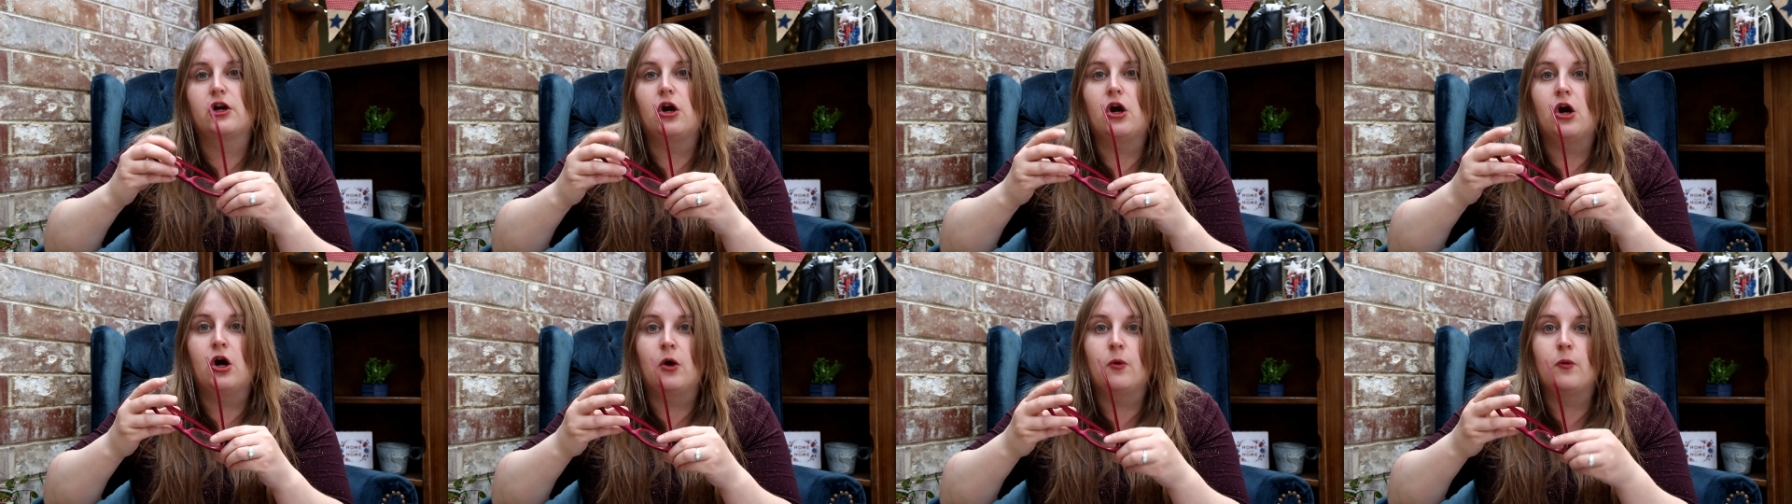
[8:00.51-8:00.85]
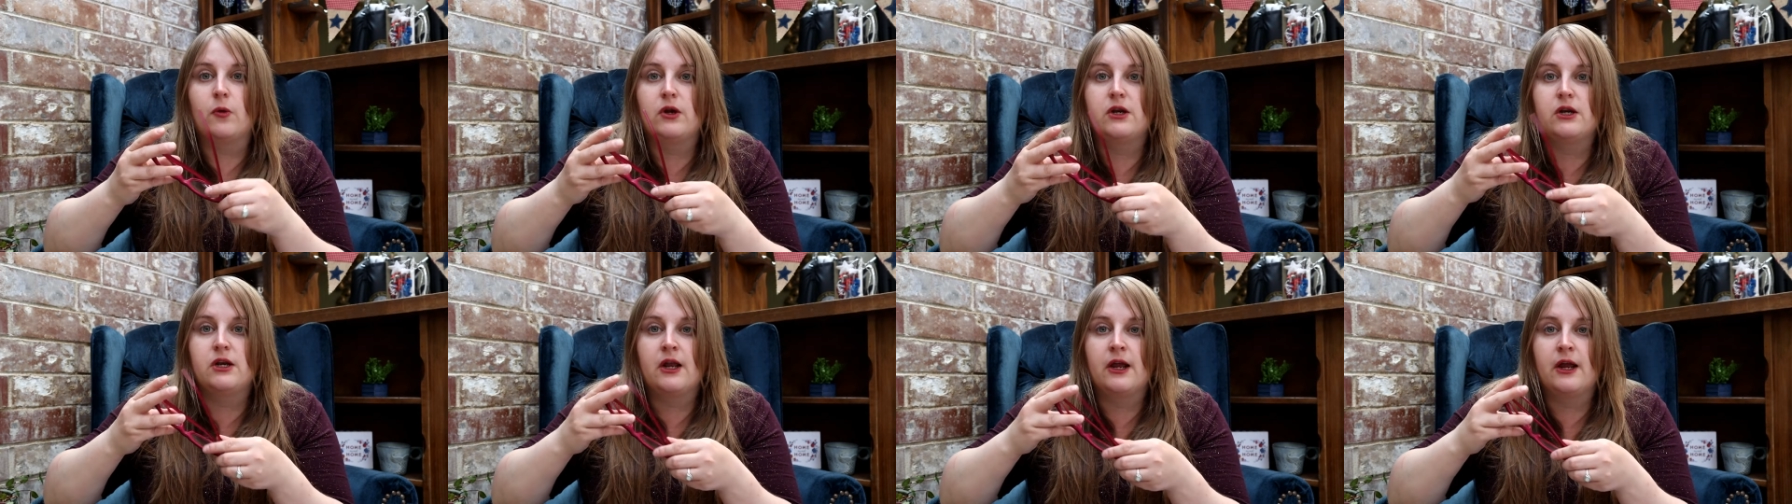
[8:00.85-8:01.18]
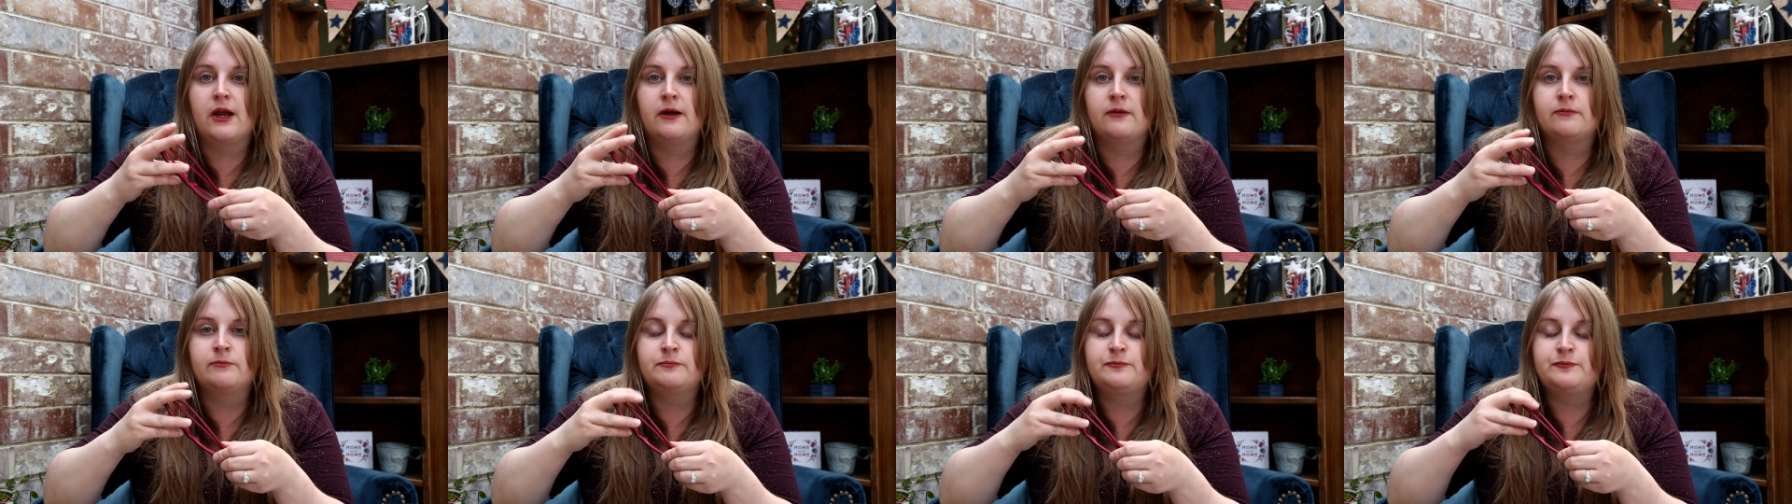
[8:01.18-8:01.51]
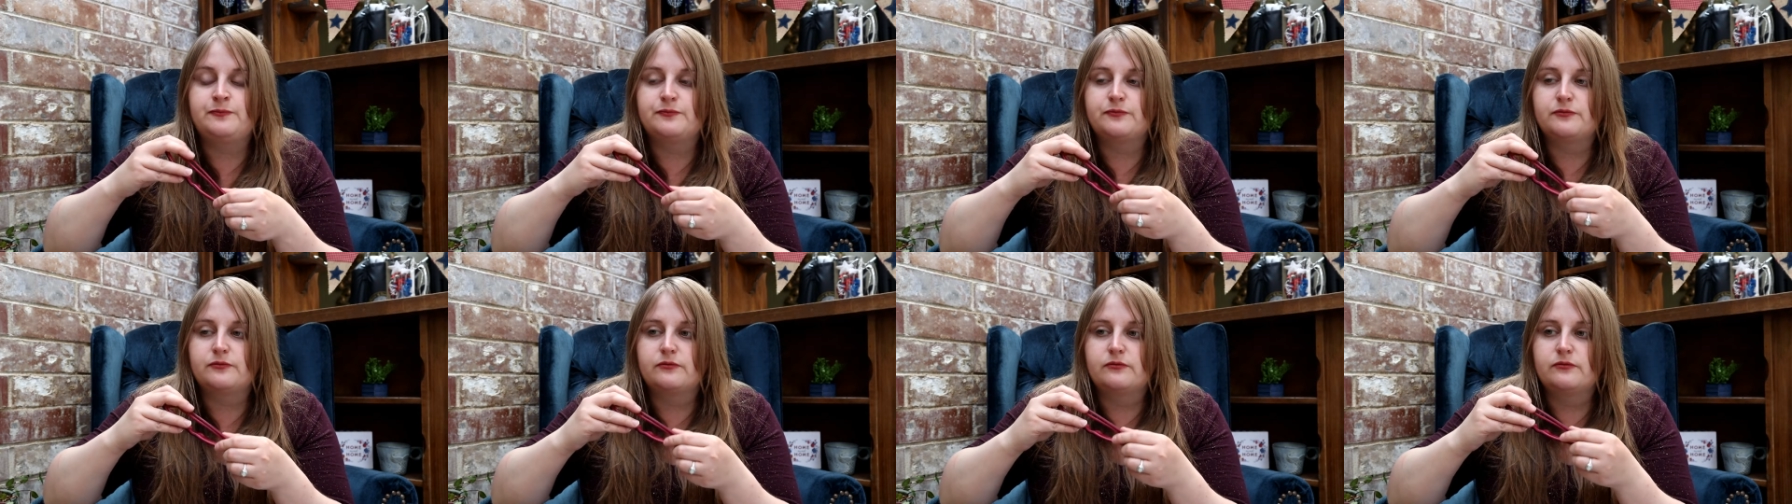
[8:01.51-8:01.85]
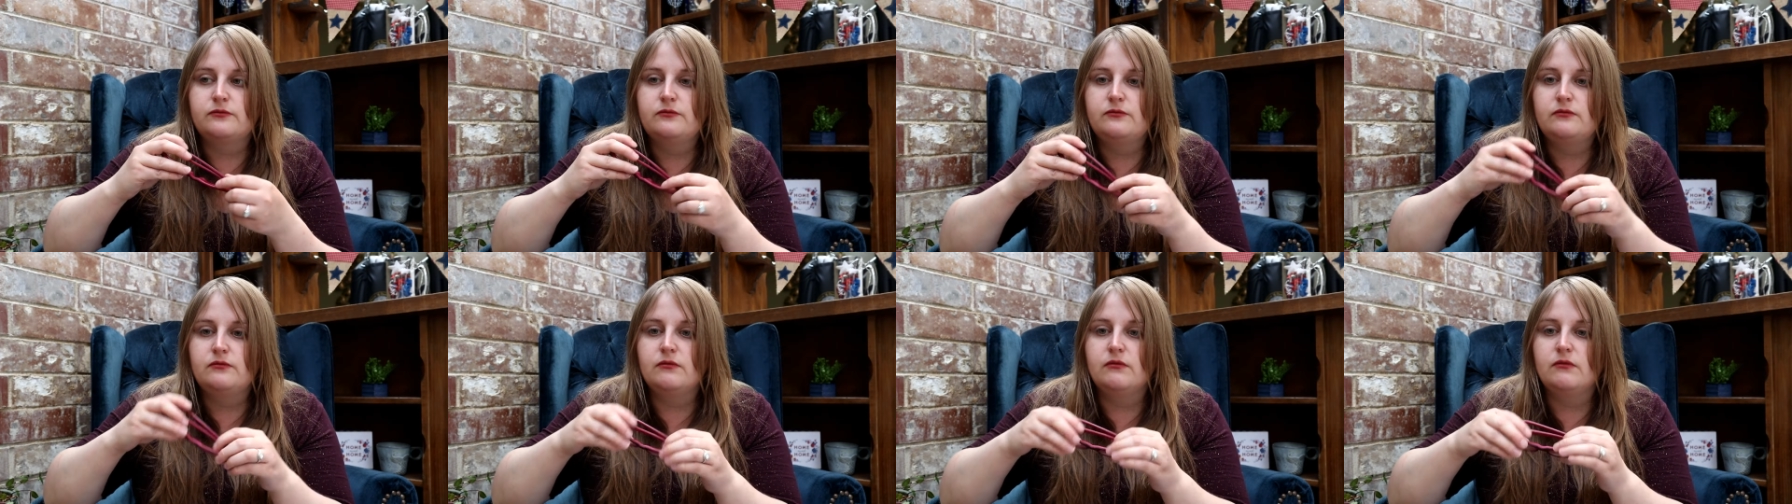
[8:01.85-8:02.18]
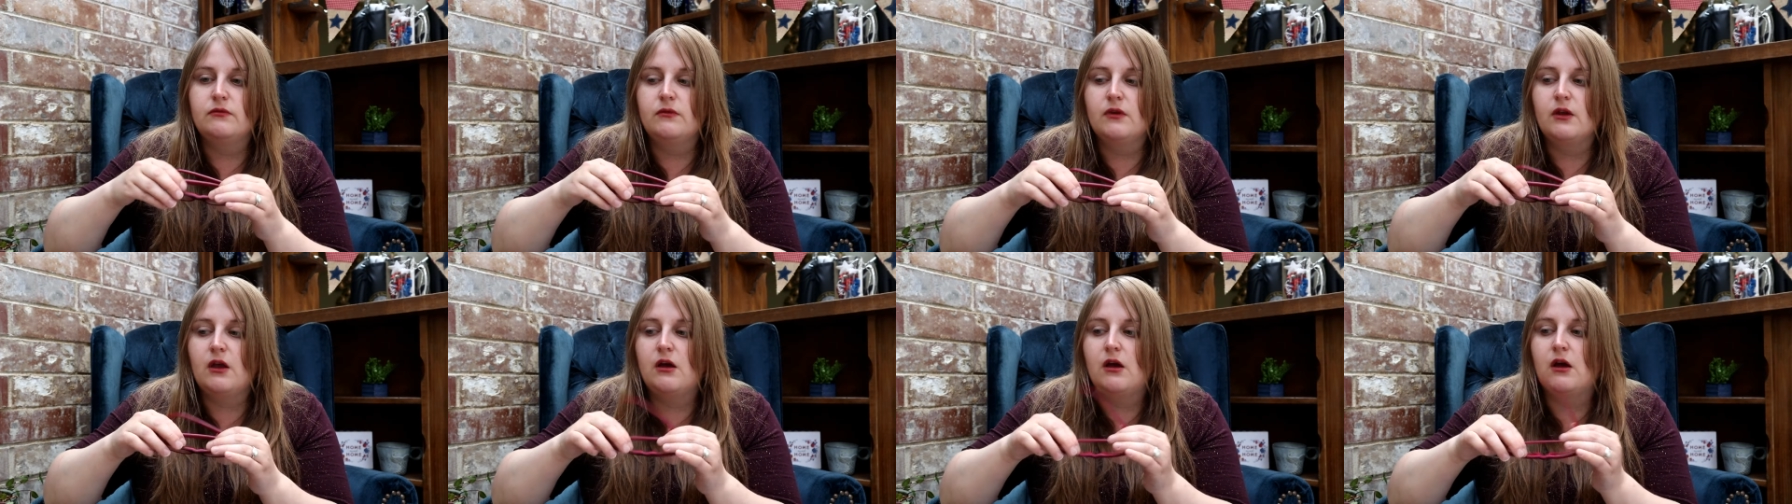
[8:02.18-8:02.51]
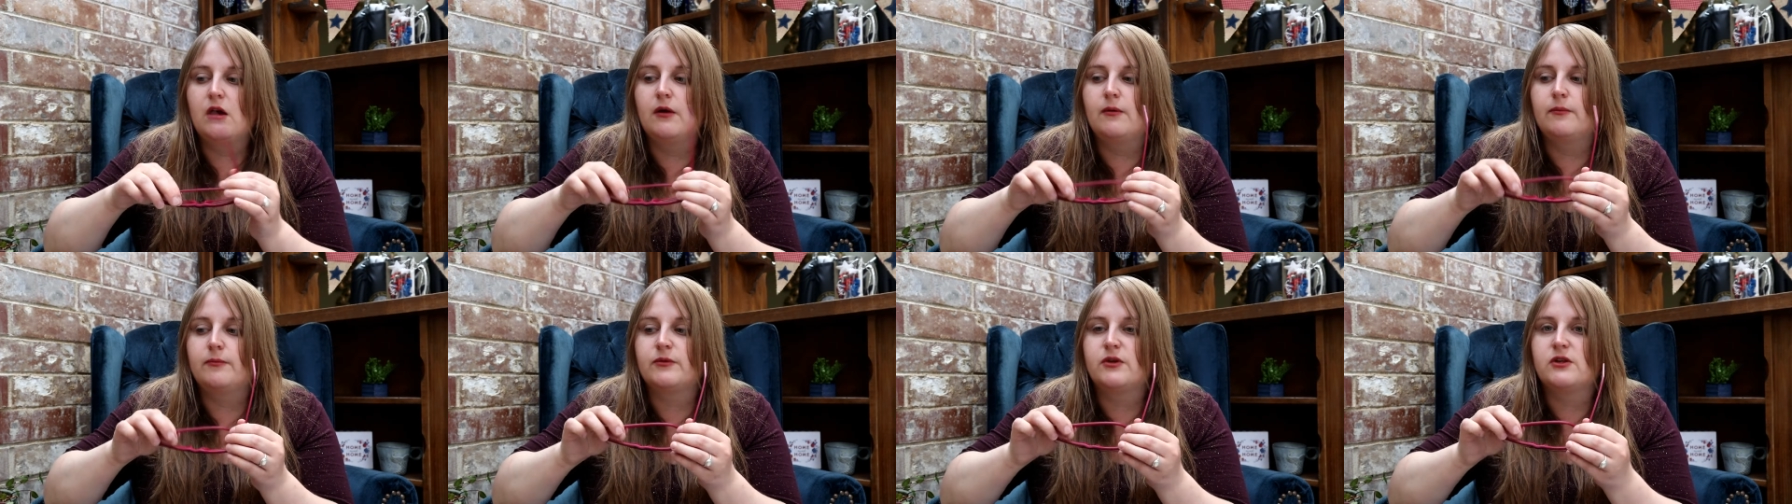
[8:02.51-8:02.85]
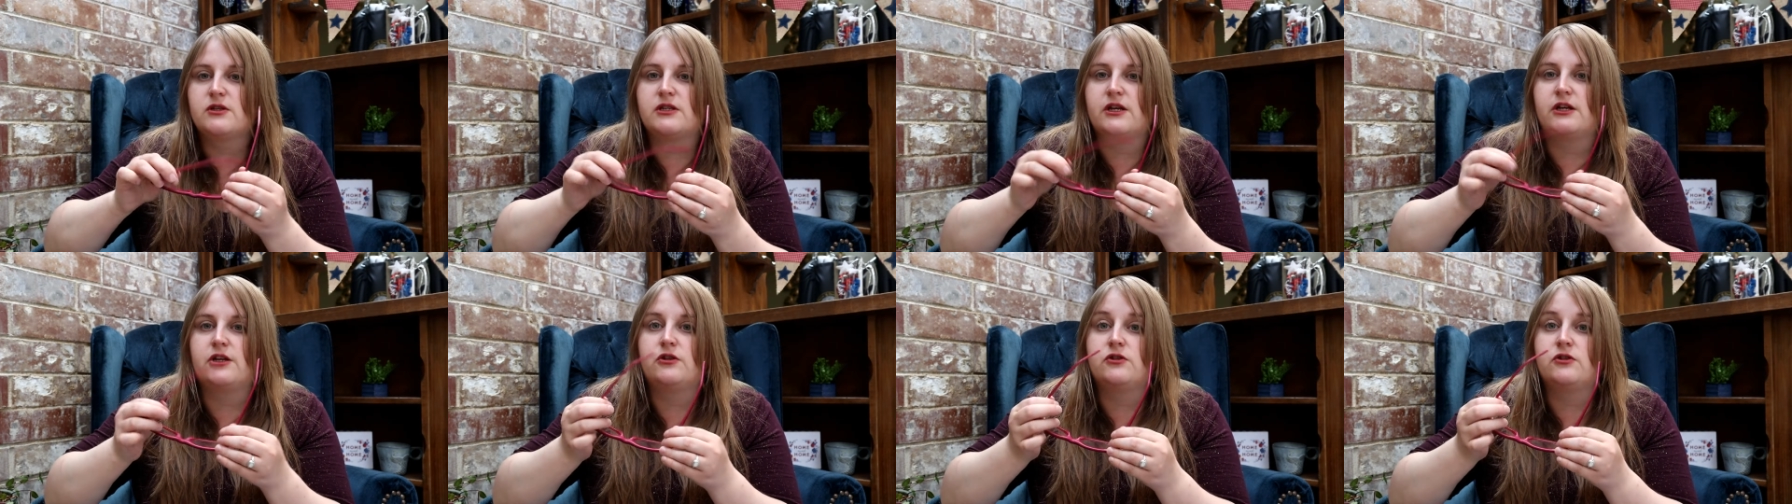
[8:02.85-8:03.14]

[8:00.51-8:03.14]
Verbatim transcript: car one day, because um,